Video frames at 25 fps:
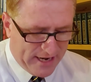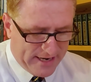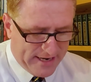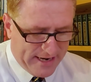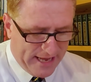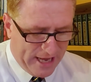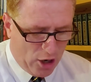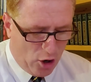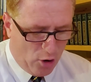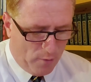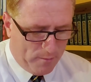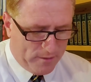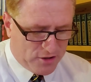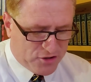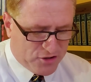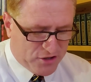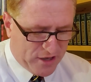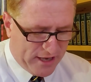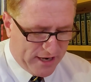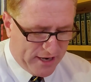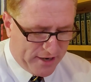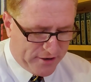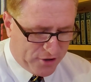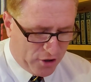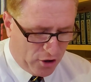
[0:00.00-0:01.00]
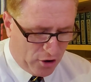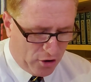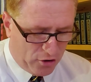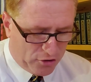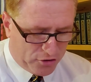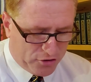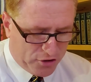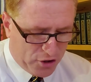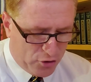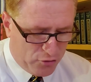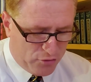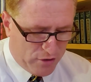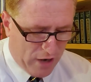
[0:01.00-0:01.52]
And Naomi said unto her
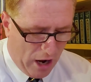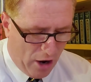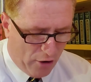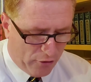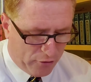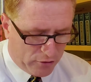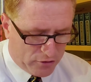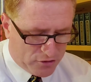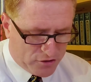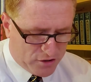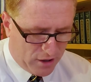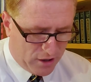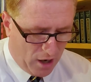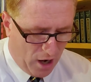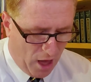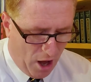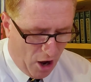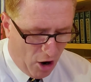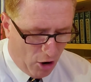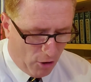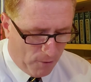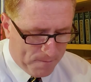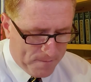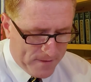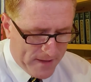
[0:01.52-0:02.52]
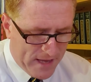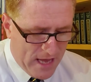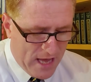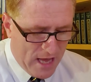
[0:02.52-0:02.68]
two daughters in law,